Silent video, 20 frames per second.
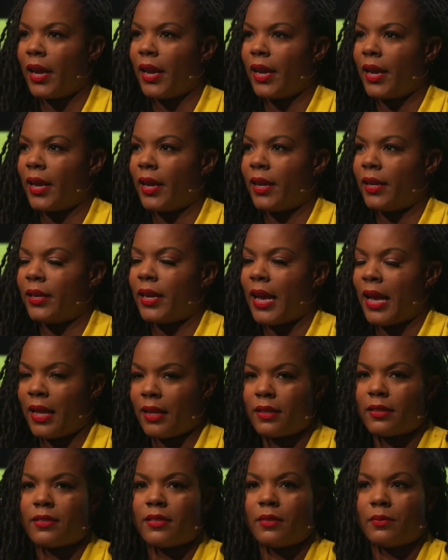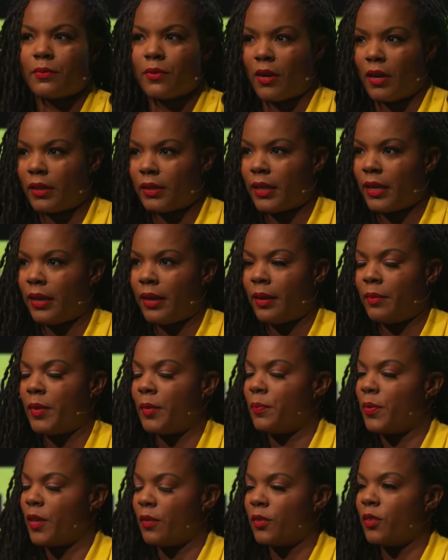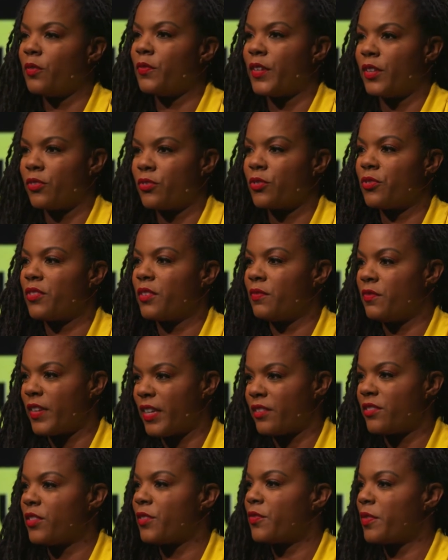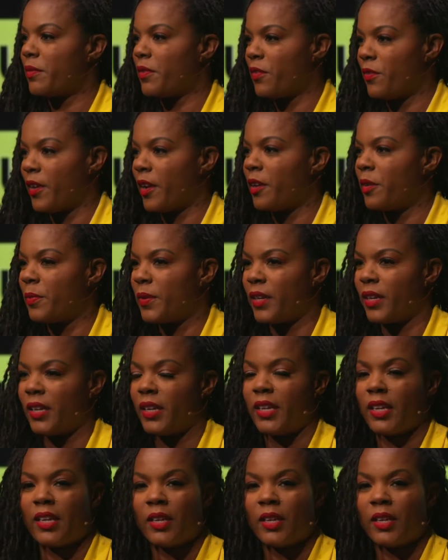And Allison Bronham and Pivotal Ventures invested from the very beginning,